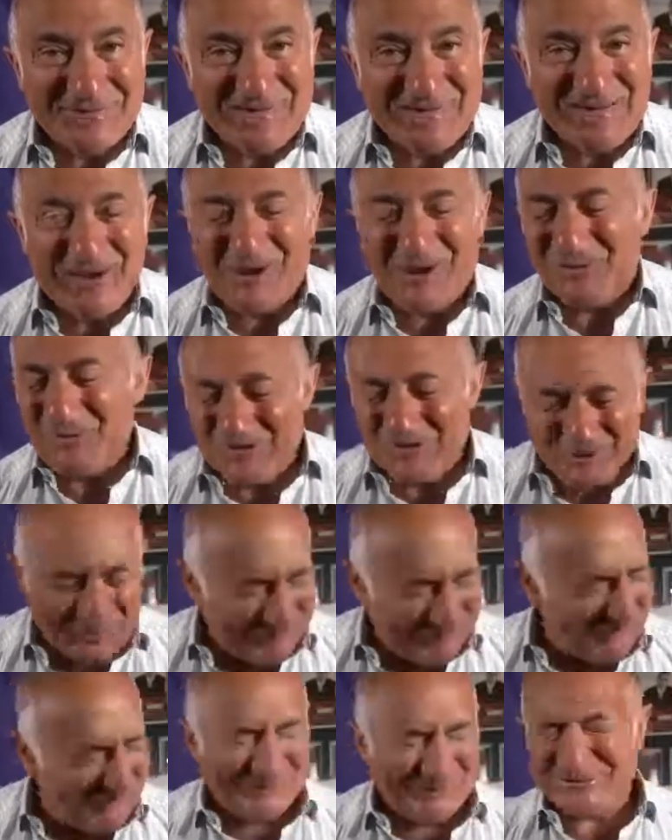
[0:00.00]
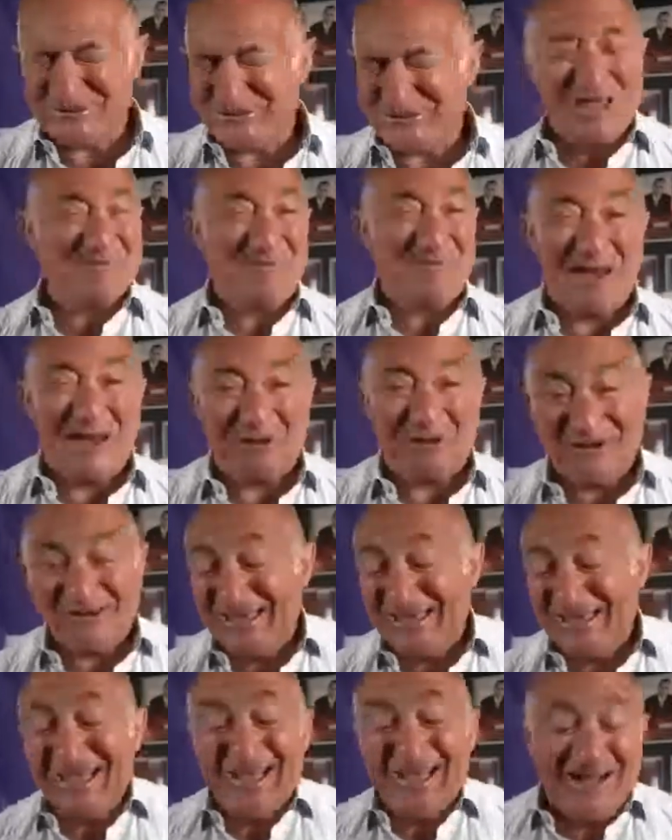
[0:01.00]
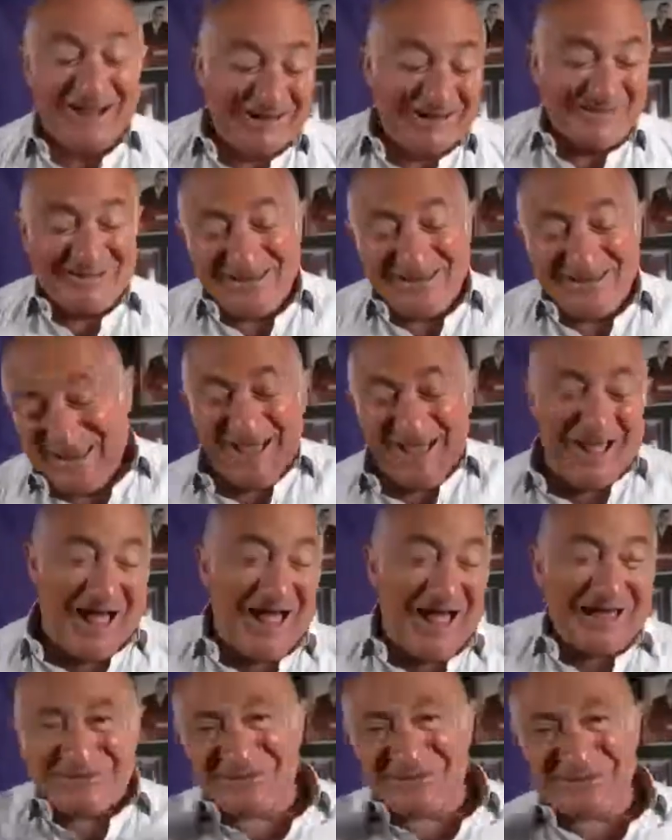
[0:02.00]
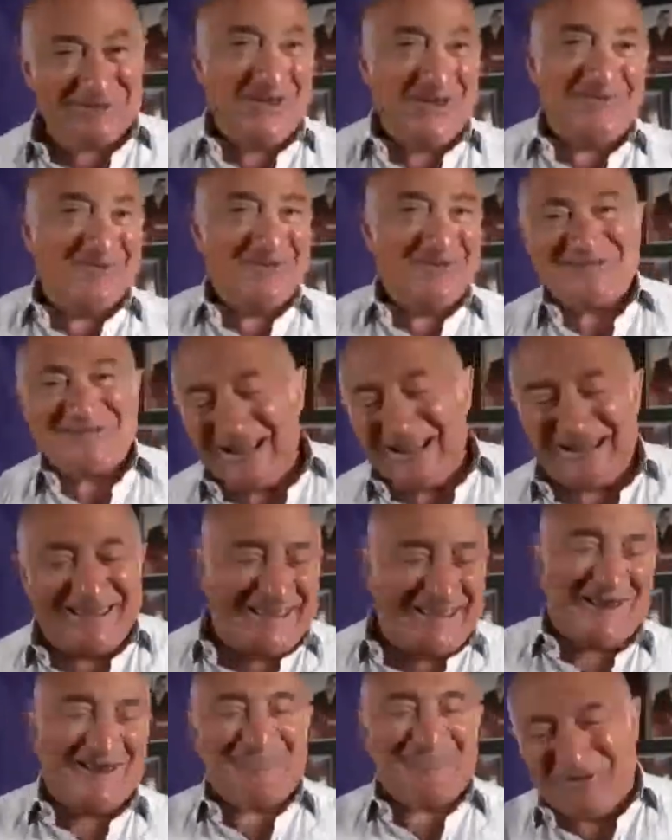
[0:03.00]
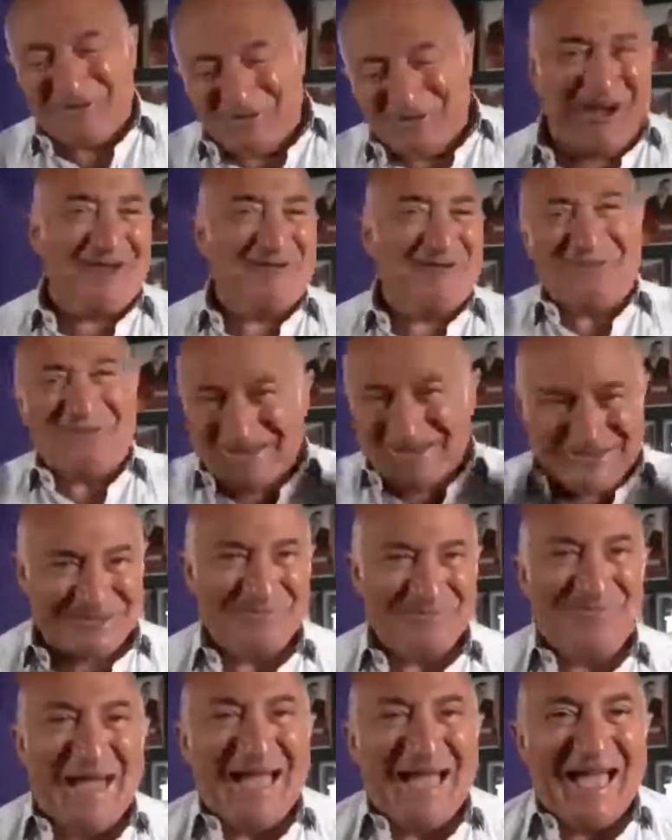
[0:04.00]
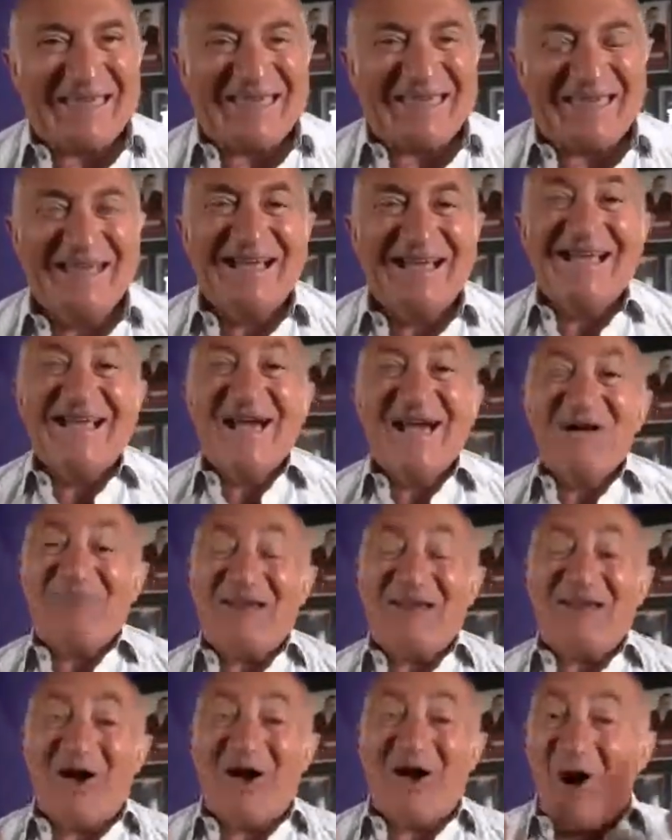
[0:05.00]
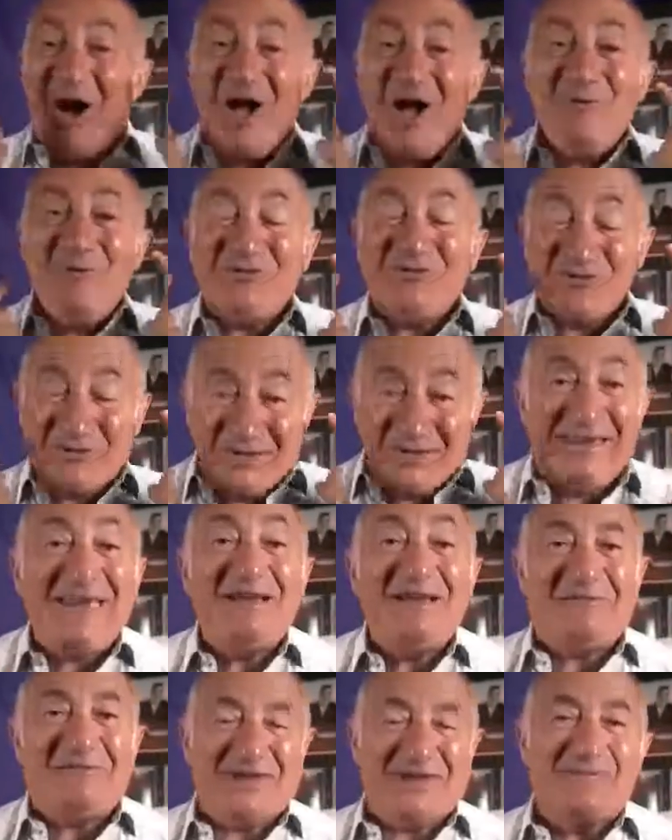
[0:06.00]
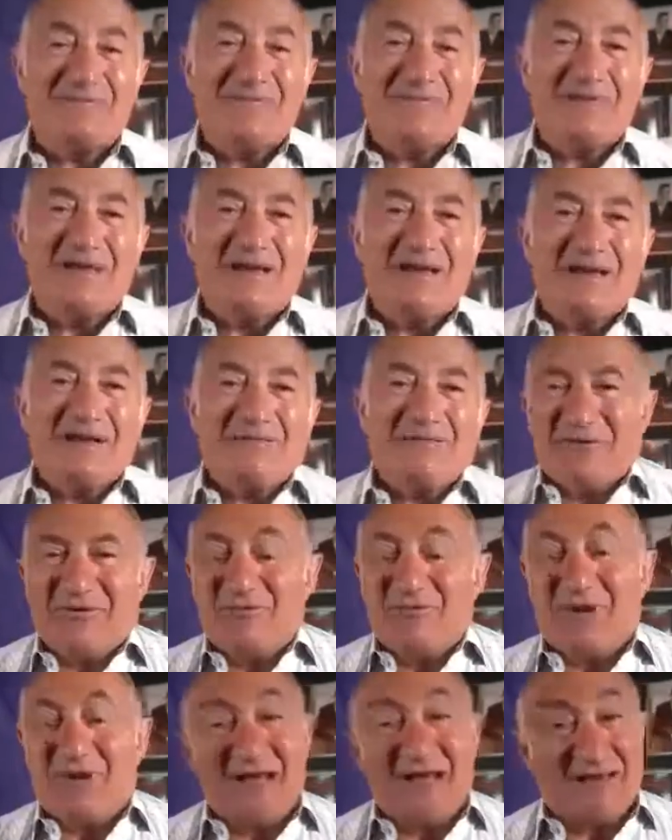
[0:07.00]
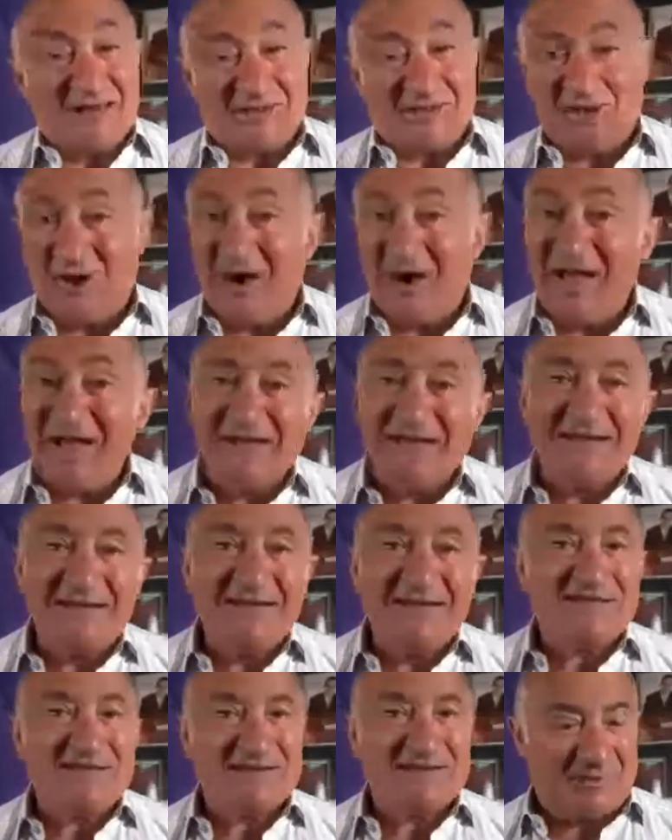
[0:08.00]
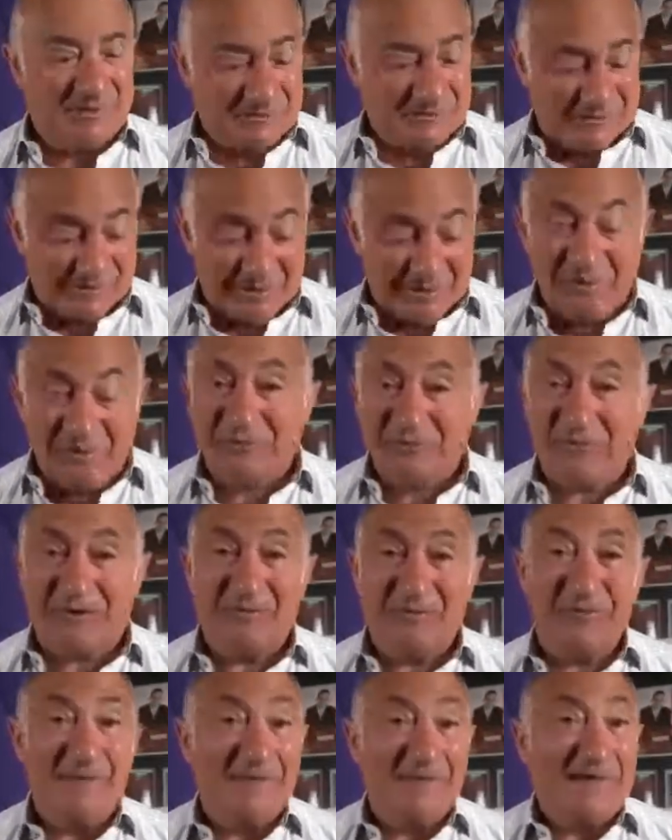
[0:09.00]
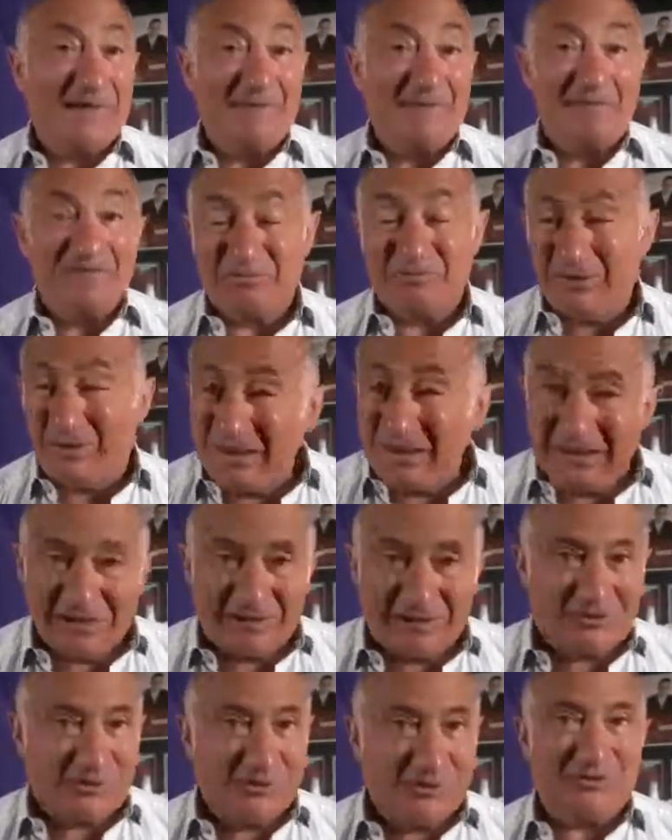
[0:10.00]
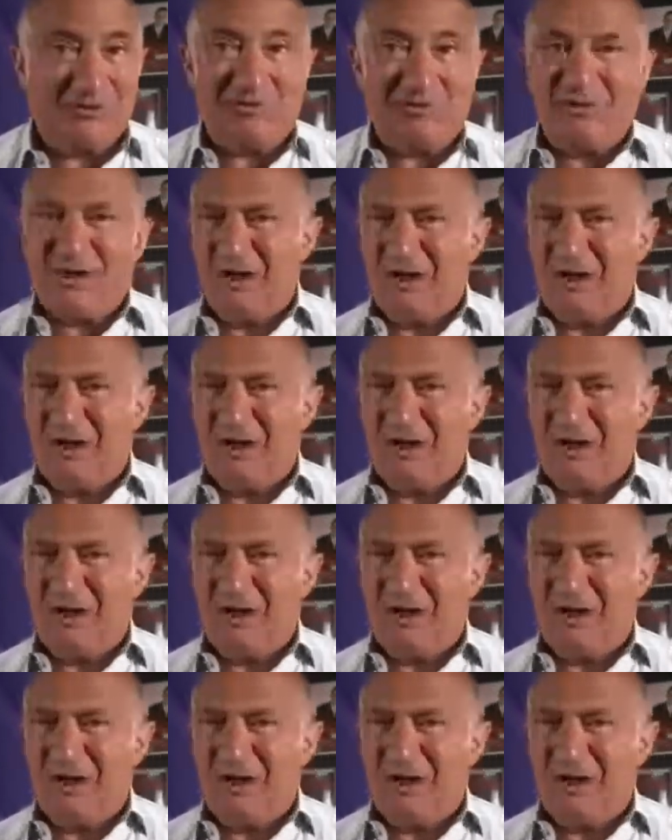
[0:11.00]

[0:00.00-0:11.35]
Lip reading: I remember I felt so bad. I said, "Oh, it's your service, lady. That'll be $5 a bag." But I was hearing from my tiredness. I was hearing from being exhausted.